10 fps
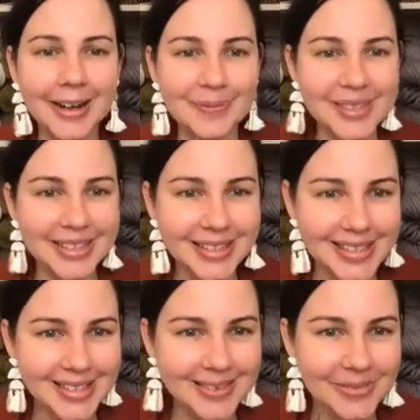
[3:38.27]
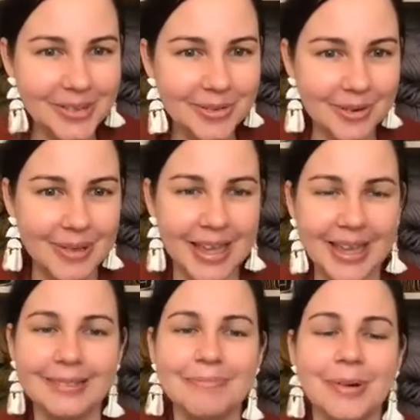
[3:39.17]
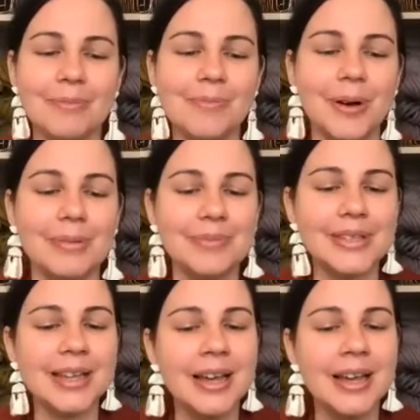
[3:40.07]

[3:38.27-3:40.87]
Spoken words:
scissors for trimming pom-poms,